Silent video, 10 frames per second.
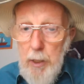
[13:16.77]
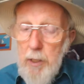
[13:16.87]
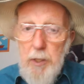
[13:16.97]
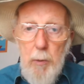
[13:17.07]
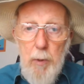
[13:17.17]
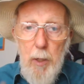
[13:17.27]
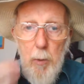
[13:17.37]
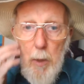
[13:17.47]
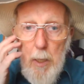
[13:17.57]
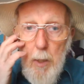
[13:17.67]
I don't
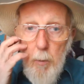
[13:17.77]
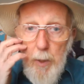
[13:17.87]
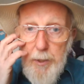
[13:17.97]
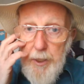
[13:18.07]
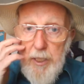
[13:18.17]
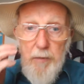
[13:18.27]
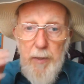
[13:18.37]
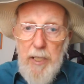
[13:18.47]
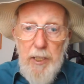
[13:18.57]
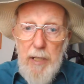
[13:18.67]
know whether she's
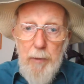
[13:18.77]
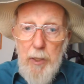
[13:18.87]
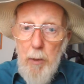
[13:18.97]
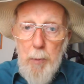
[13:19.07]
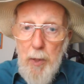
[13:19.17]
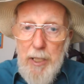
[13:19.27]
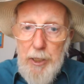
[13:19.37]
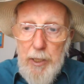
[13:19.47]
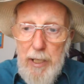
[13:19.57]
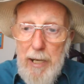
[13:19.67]
finished having the
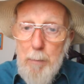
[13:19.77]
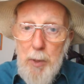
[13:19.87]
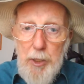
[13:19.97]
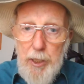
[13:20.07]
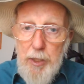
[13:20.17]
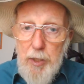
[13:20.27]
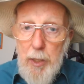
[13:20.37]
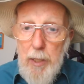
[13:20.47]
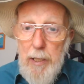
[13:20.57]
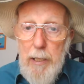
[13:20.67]
operation yet, but she
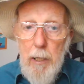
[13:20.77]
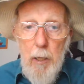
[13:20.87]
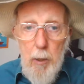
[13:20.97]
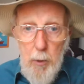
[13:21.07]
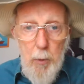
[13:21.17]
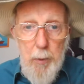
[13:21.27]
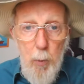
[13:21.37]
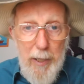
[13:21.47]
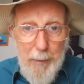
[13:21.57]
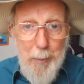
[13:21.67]
certainly, according to
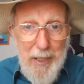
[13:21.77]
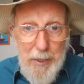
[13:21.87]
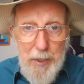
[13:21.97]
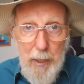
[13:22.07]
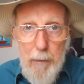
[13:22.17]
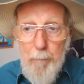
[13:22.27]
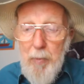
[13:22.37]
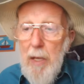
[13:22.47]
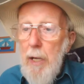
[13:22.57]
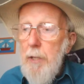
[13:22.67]
Wikipedia,
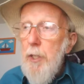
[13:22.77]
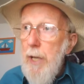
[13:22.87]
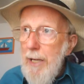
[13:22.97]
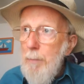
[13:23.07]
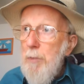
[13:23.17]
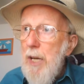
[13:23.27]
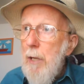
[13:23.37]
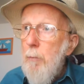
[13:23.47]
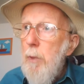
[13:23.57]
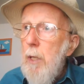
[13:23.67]
had her name
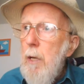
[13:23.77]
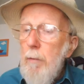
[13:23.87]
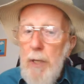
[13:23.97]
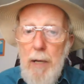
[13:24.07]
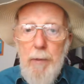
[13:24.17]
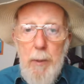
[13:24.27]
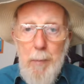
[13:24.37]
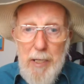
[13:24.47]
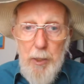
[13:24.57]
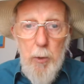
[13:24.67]
down for having a
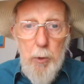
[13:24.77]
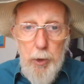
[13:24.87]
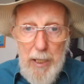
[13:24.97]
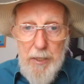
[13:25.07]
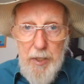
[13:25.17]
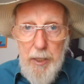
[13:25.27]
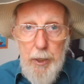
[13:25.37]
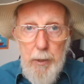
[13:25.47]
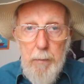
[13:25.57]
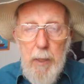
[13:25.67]
medical
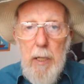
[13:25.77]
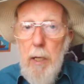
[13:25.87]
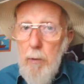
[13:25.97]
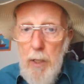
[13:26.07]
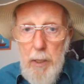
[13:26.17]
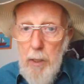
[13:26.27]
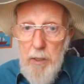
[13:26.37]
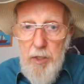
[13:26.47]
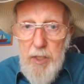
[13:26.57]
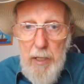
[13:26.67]
transition. Right, I
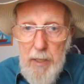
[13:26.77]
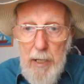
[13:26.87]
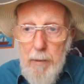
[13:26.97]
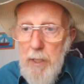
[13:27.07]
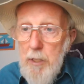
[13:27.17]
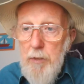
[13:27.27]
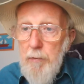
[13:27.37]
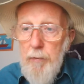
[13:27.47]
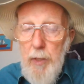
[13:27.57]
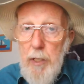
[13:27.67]
understand that. That's
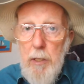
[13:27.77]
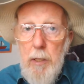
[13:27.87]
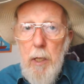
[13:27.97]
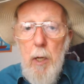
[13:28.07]
very good.